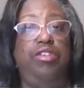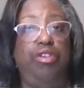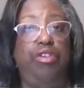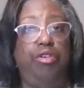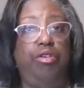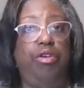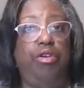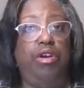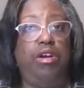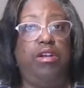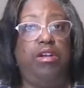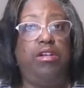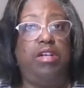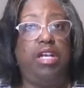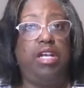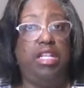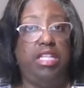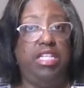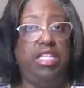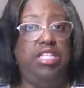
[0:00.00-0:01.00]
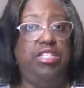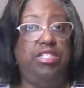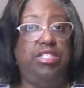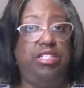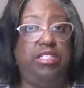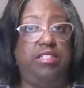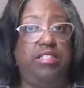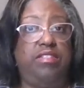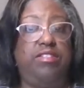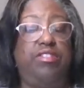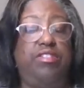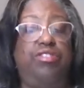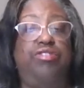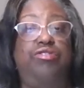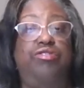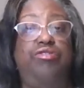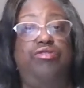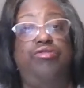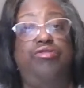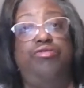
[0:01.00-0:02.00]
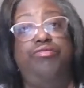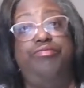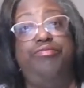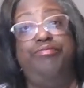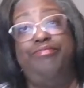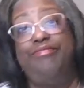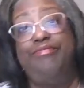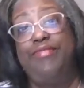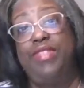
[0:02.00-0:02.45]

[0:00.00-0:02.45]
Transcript: your allegiance to